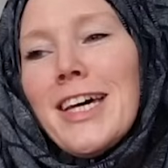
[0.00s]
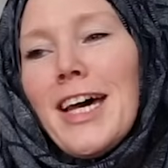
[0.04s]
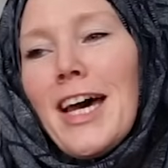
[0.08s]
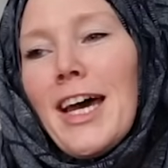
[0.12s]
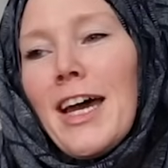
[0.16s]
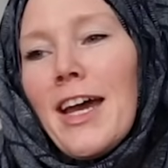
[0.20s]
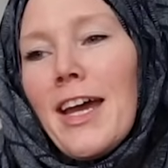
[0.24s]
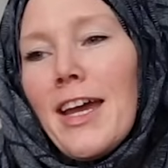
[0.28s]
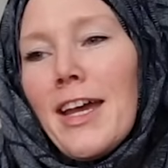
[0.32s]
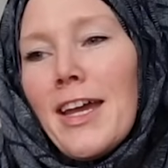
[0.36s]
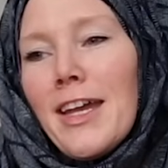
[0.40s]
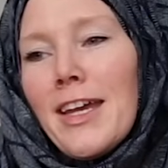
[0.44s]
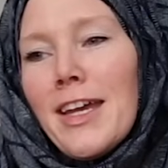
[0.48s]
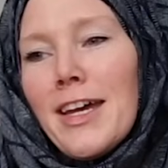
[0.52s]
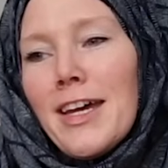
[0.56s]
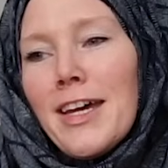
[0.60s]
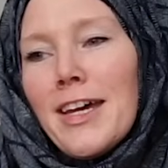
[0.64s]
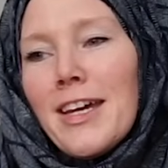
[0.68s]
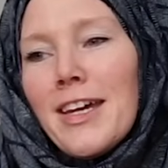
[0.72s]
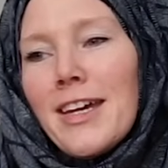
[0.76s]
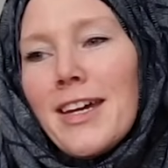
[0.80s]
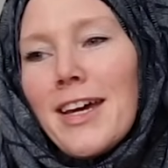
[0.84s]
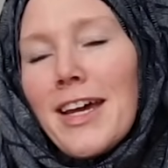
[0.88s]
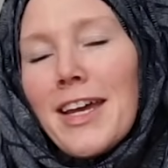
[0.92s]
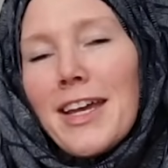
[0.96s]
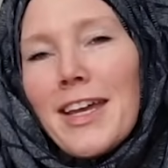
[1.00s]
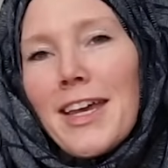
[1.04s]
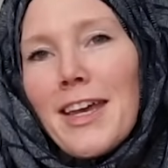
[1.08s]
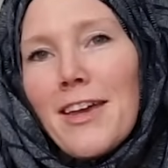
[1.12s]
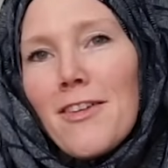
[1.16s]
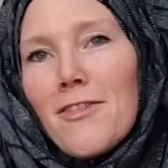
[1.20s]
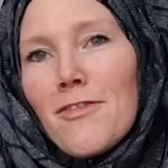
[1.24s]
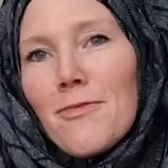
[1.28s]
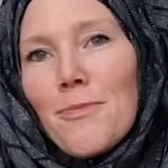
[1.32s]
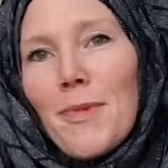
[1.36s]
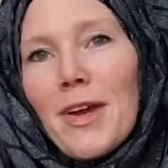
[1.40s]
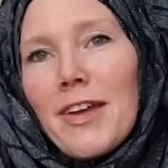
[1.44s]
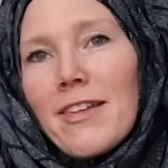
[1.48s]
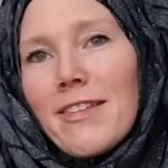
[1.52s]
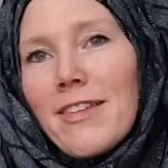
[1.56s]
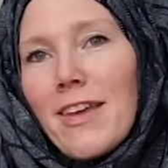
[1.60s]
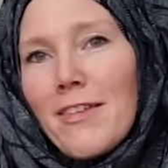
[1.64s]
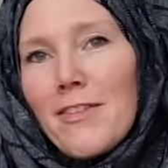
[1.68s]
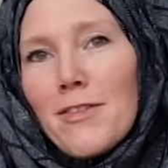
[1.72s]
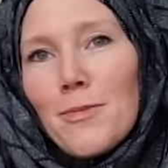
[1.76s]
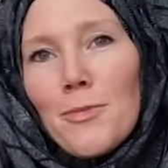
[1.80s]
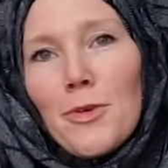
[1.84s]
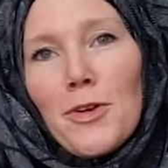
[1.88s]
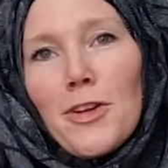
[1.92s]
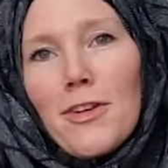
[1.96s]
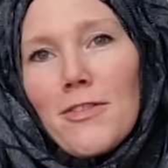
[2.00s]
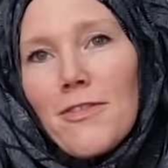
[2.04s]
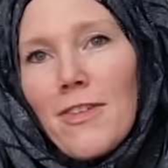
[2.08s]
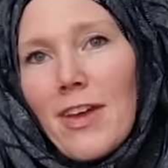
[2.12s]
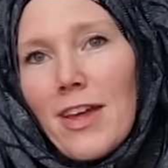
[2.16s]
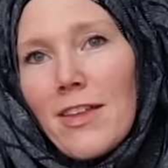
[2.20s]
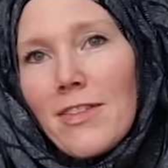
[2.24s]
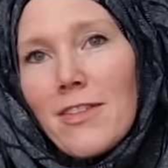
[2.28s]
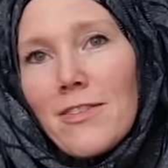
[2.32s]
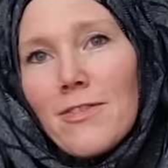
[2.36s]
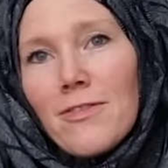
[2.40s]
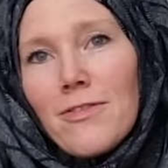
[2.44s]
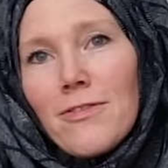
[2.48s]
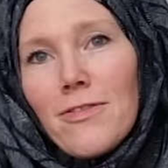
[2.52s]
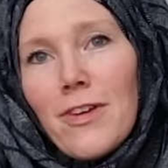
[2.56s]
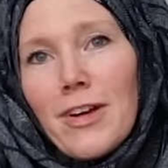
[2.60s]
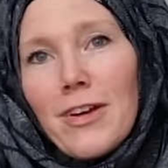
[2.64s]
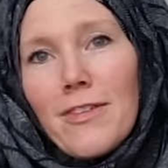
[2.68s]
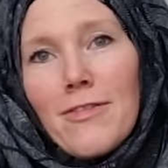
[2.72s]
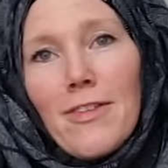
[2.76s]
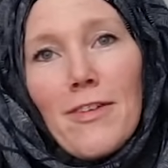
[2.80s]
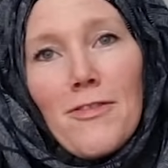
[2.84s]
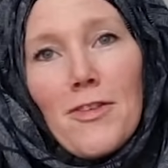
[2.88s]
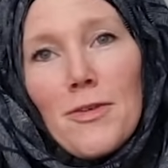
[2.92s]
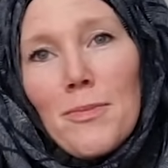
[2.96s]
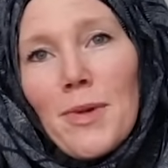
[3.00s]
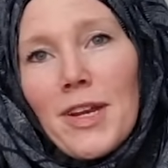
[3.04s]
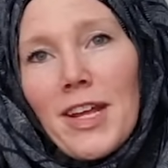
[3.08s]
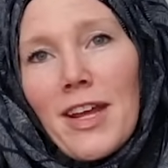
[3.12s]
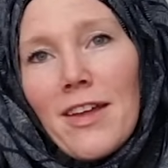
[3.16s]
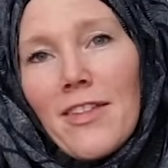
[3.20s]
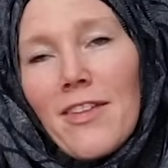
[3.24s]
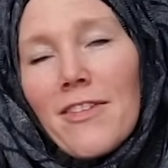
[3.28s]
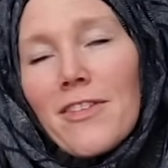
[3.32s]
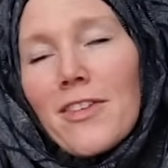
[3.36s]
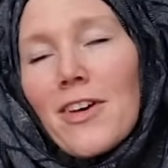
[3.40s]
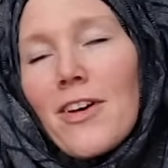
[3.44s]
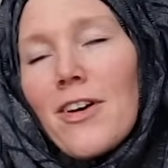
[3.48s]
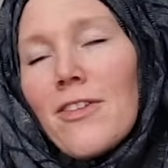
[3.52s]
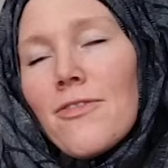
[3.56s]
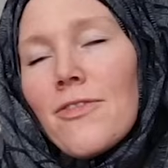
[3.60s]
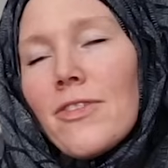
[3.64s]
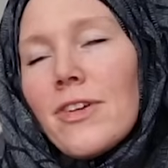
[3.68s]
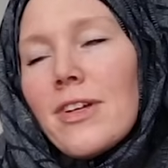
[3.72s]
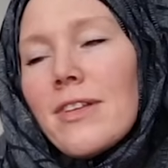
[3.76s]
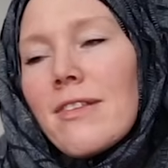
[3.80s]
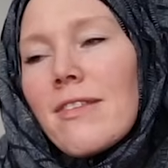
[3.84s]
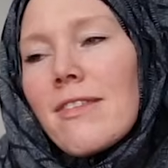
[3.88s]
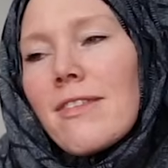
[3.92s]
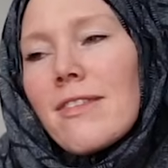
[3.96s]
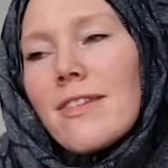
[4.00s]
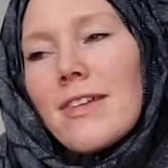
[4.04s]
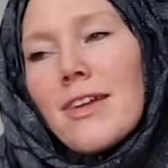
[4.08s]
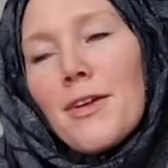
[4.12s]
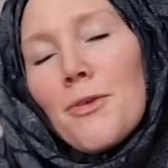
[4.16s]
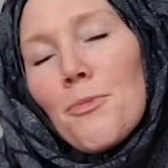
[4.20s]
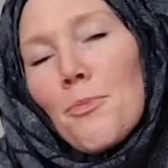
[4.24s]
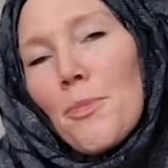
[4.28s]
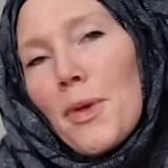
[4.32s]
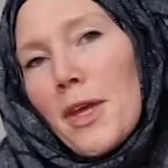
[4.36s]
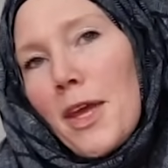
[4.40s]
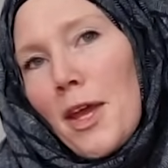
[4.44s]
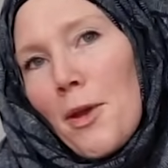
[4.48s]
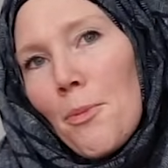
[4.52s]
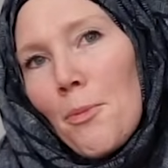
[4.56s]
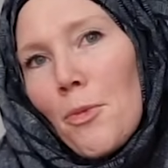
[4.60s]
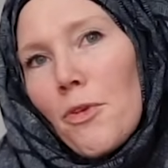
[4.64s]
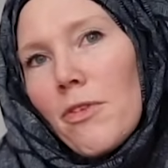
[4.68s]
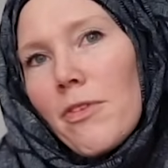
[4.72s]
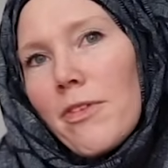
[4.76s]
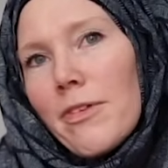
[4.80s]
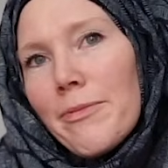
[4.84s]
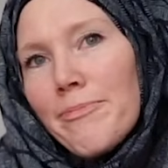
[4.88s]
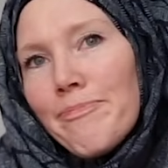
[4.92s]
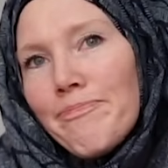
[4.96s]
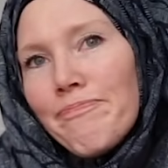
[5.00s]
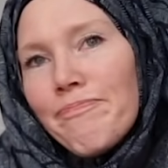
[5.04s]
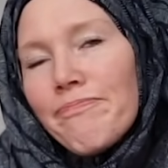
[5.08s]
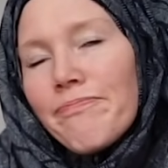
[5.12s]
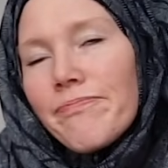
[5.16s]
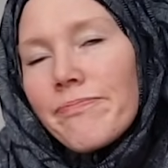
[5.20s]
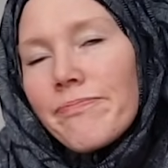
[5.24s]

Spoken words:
I gave my testimony of faith in front of everybody at this conference and became Muslim.